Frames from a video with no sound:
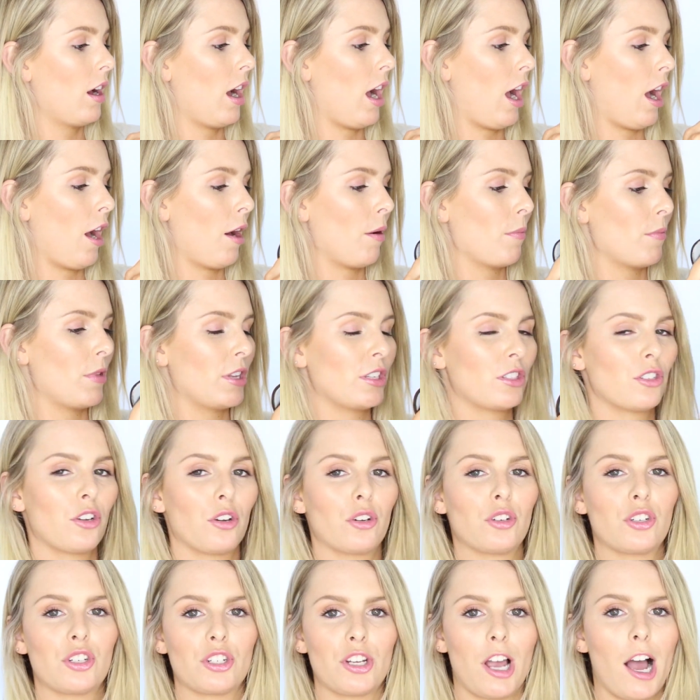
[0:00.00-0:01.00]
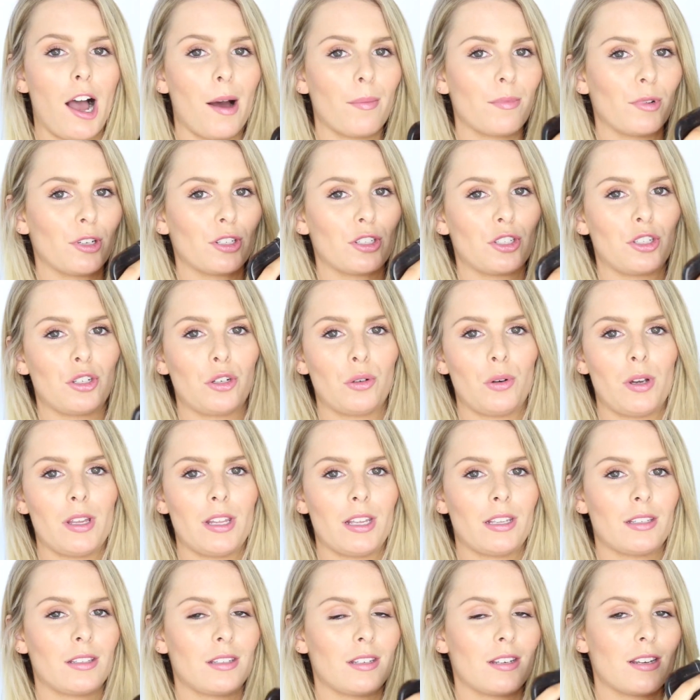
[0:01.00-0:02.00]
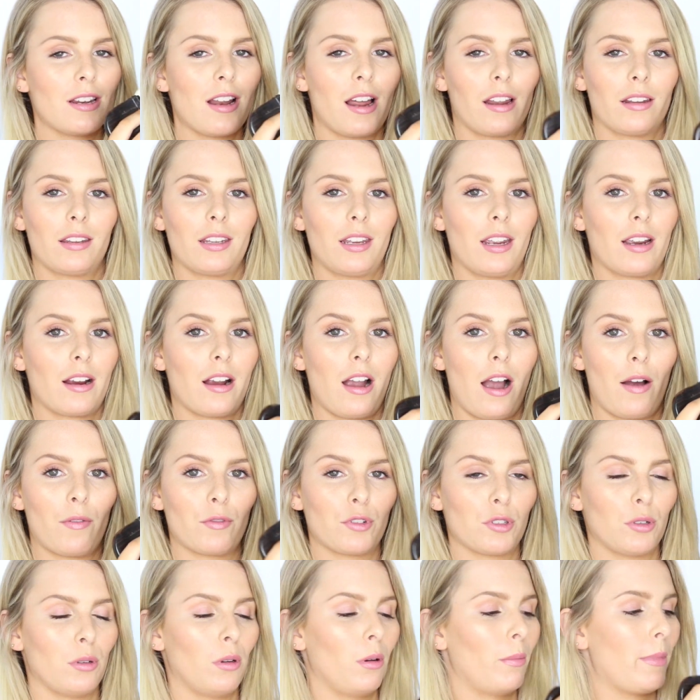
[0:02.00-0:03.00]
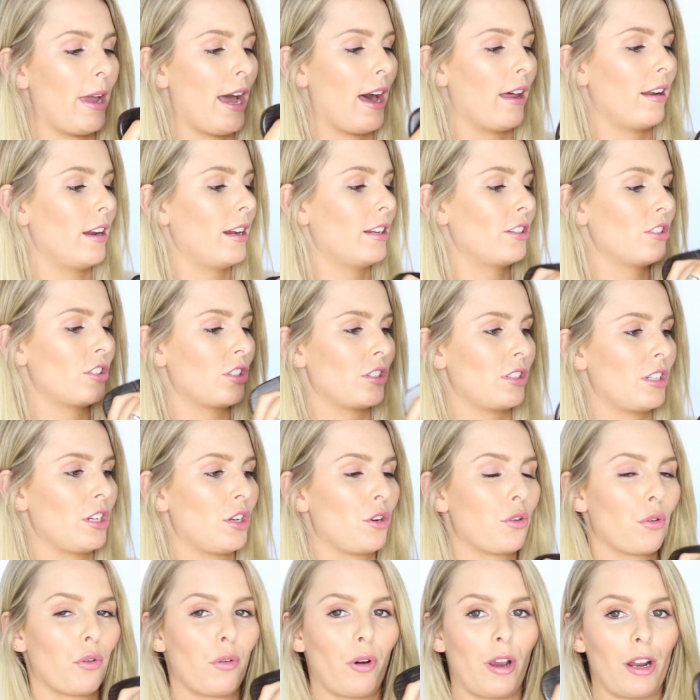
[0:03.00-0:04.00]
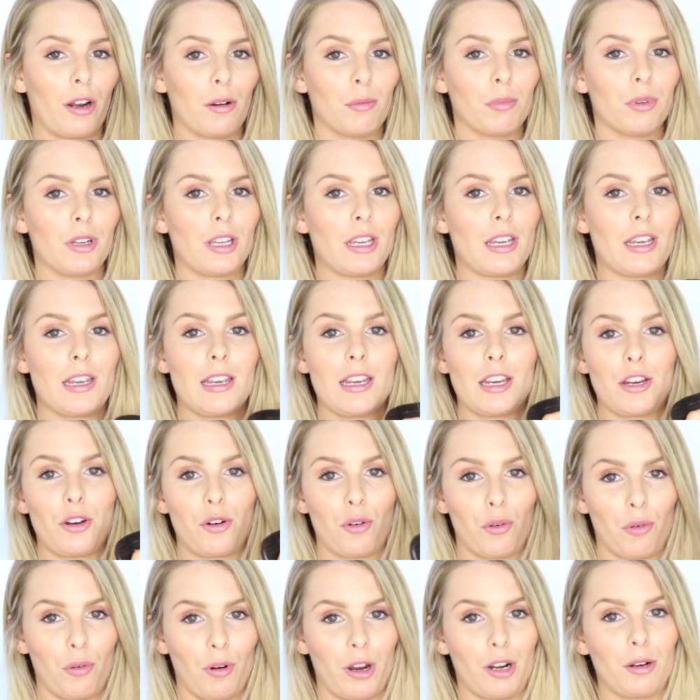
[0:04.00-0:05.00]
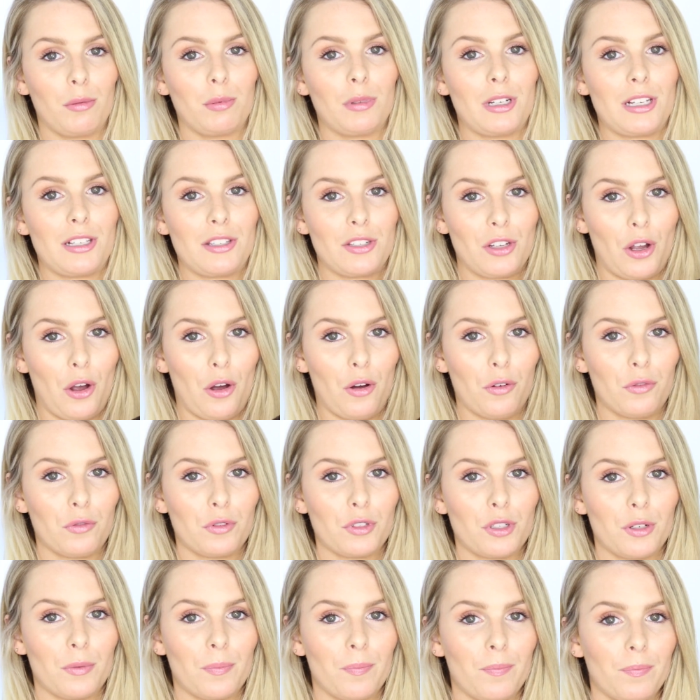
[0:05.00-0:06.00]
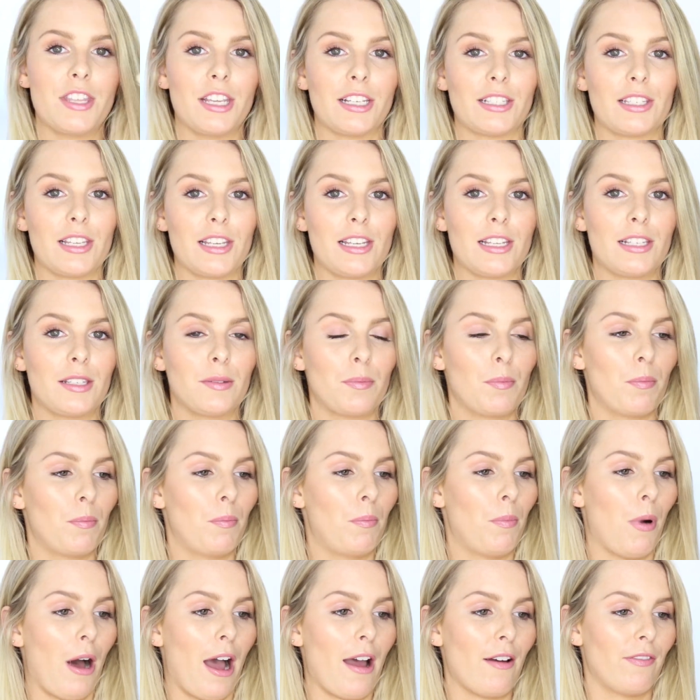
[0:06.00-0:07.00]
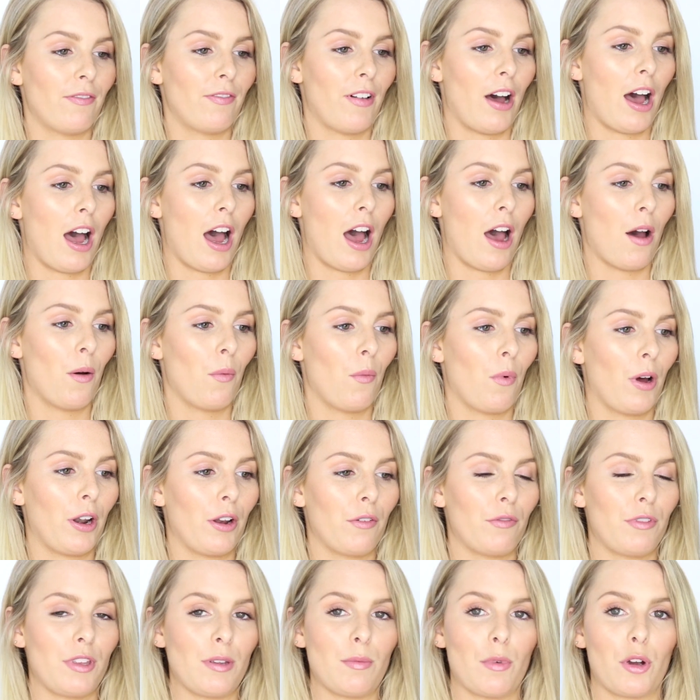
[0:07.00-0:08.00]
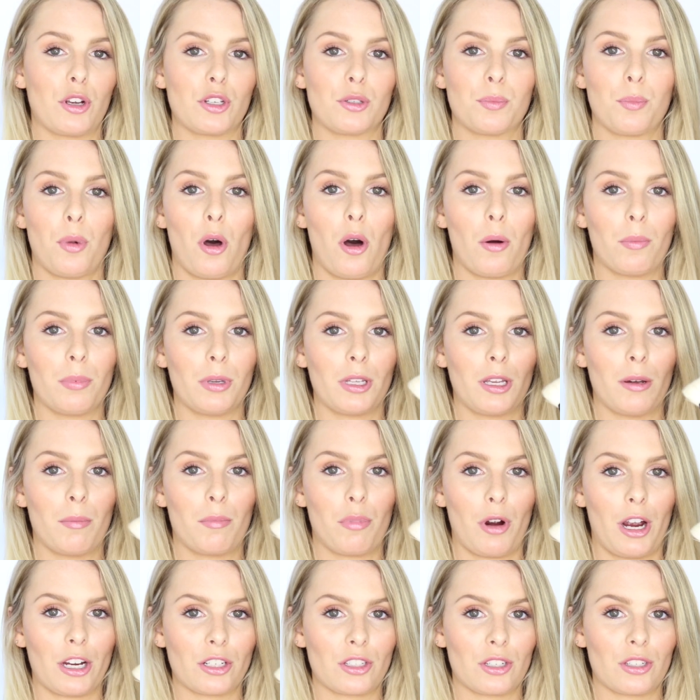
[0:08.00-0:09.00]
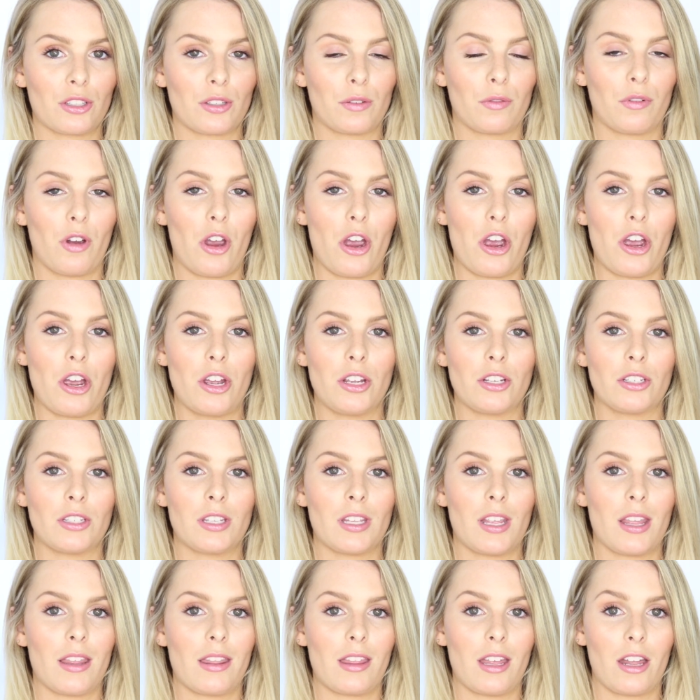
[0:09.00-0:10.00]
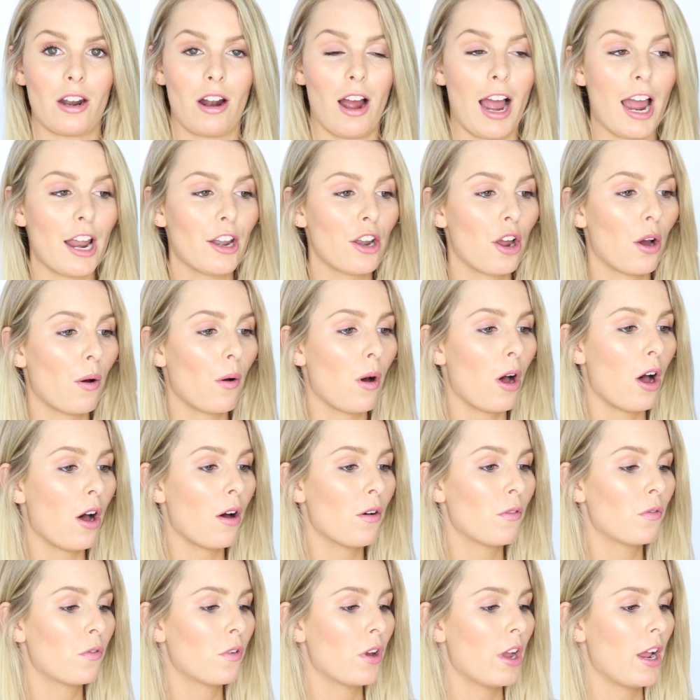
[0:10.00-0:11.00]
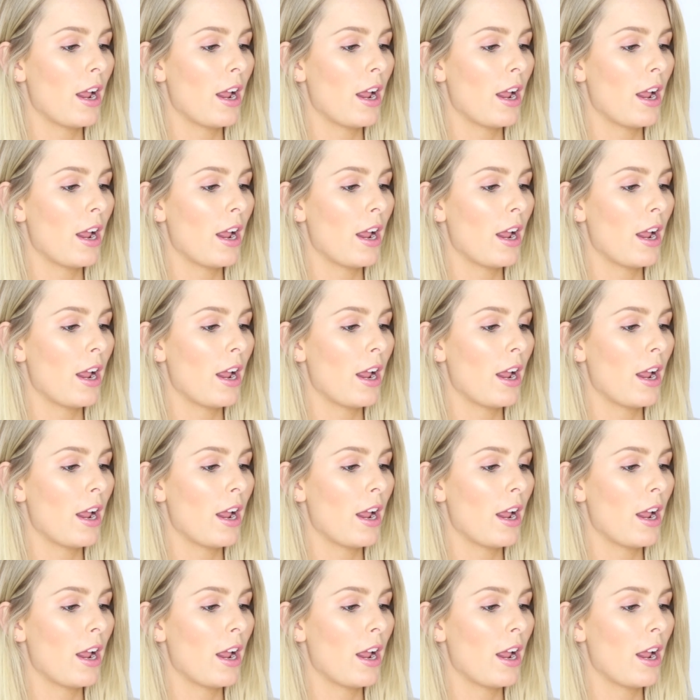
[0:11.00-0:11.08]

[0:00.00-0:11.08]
sharpness to it. There's nothing uncomfortable about it. It's just incredibly, incredibly soft. This is by far one of the most popular brushes of hers that I know